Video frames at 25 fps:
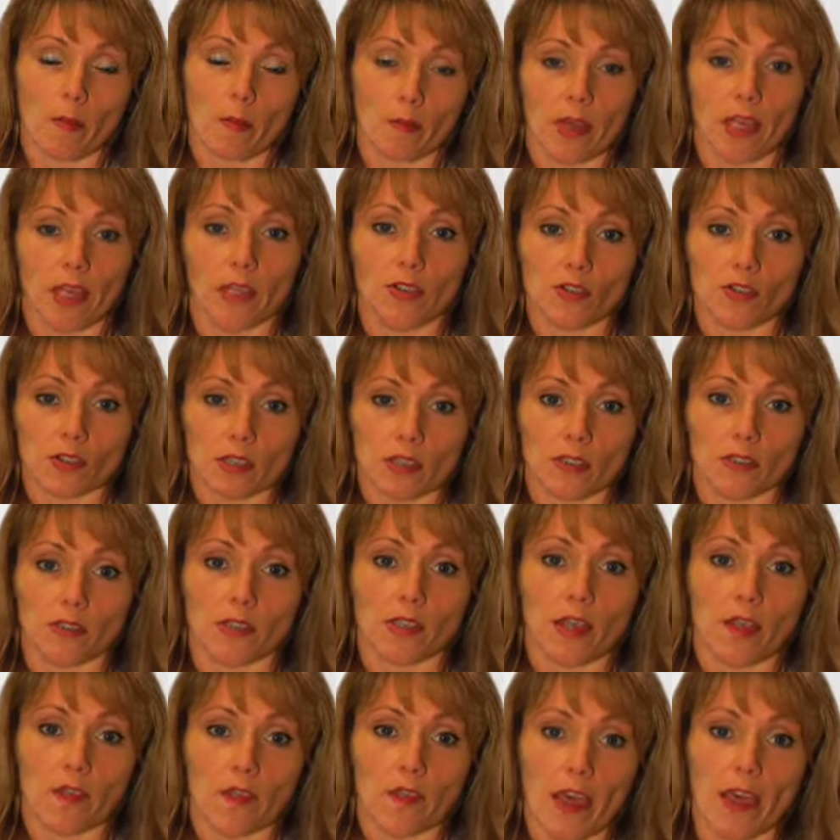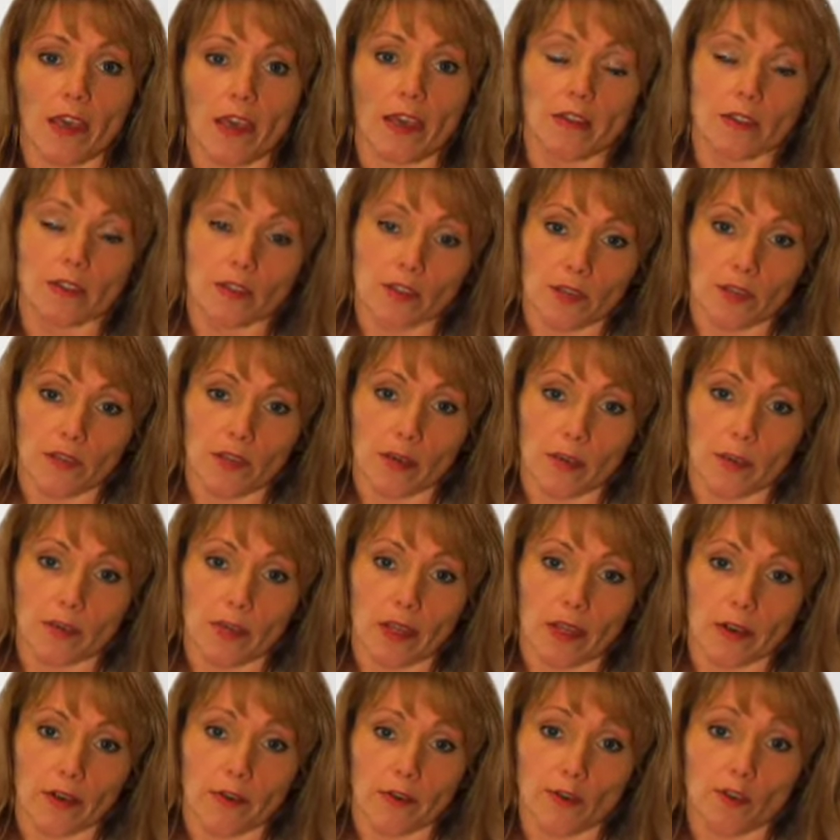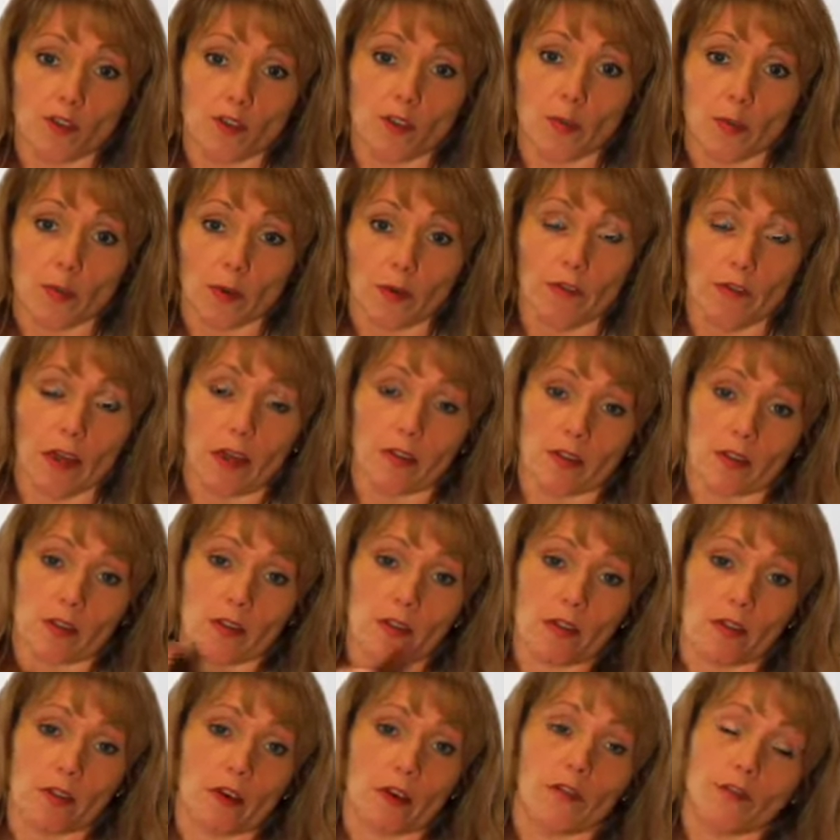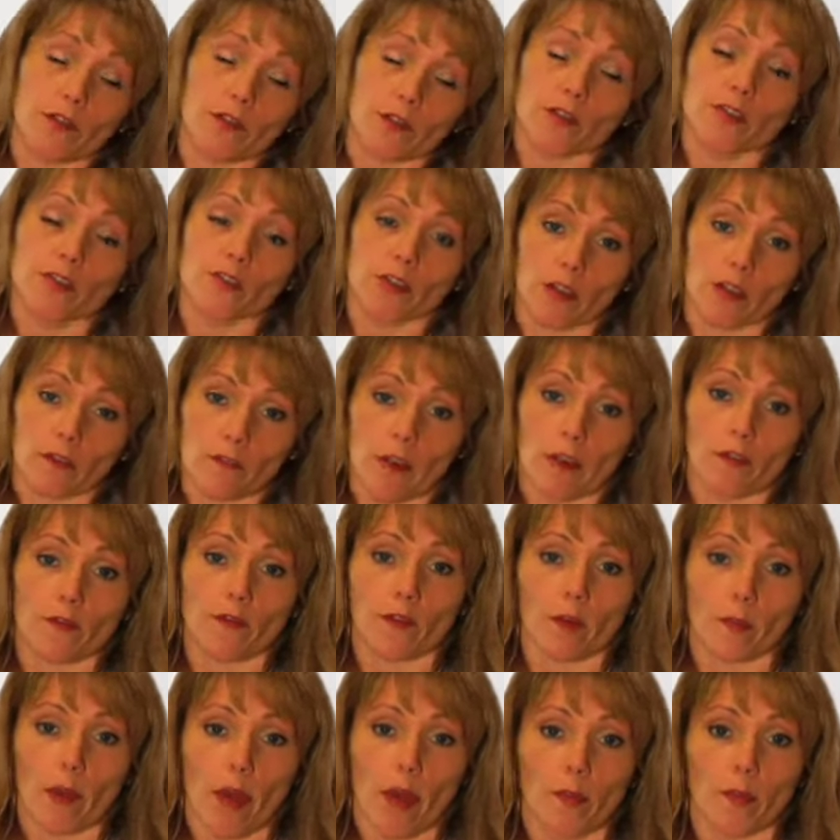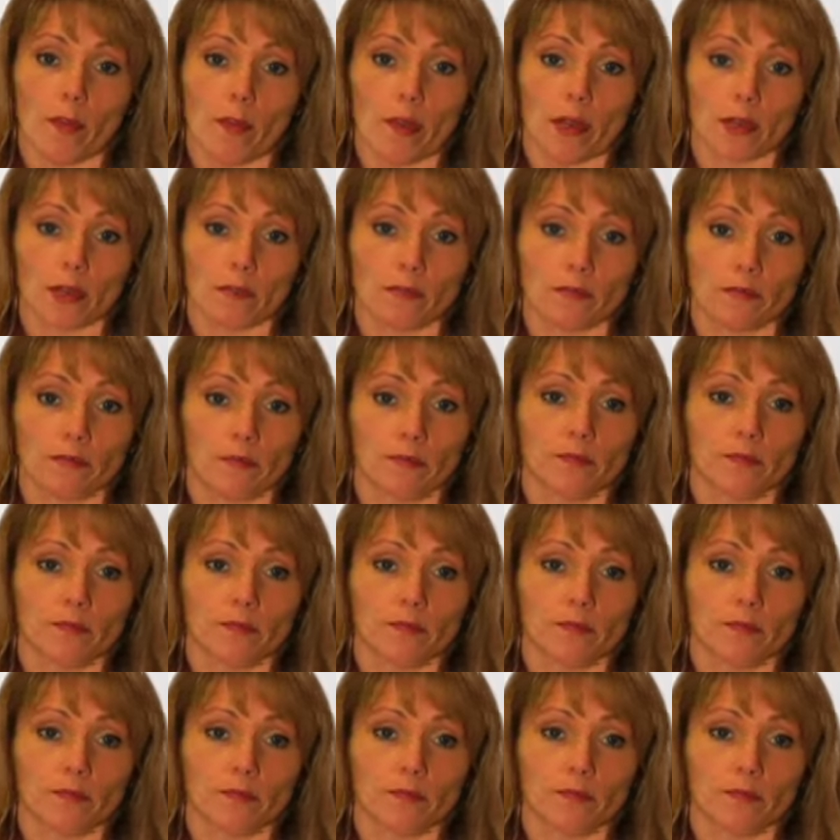patients, and they get a defibrillator to prevent a future event from happening.